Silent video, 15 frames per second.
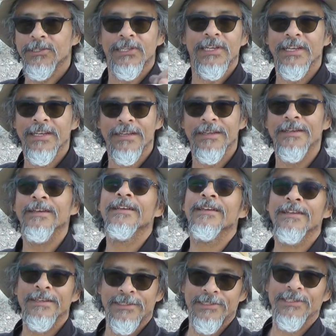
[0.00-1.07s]
Z.
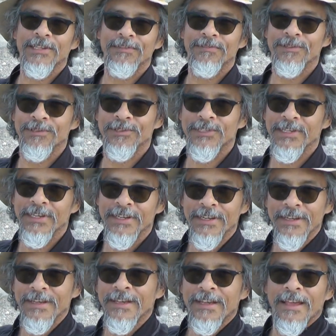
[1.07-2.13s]
SifuZ.
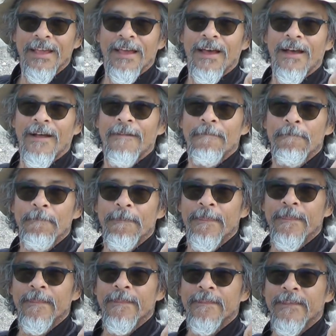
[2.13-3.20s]

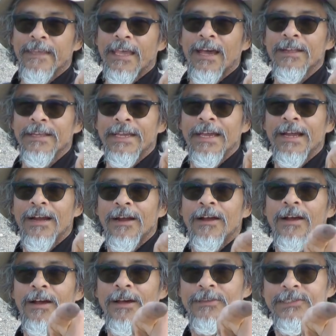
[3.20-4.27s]
CaliAir,
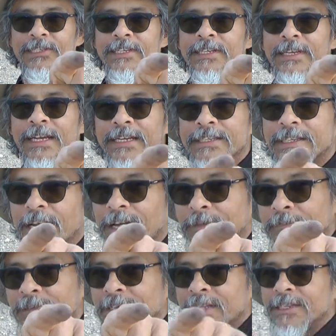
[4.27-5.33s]
I'll see you next
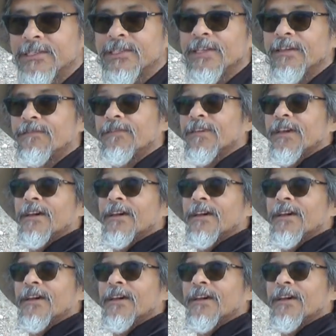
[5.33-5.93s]
time. Let's see if